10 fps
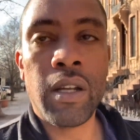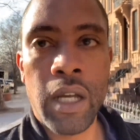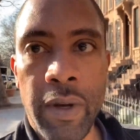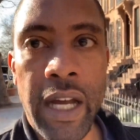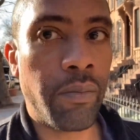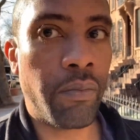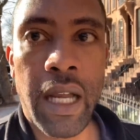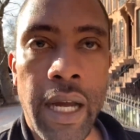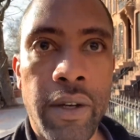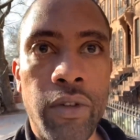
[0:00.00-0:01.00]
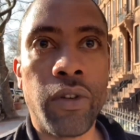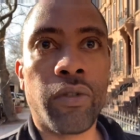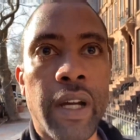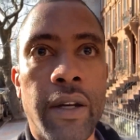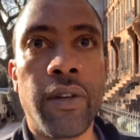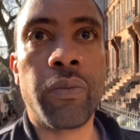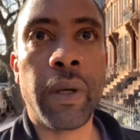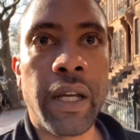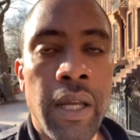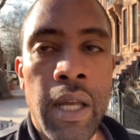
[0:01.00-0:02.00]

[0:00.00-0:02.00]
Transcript: I'm not blind to the surroundings, but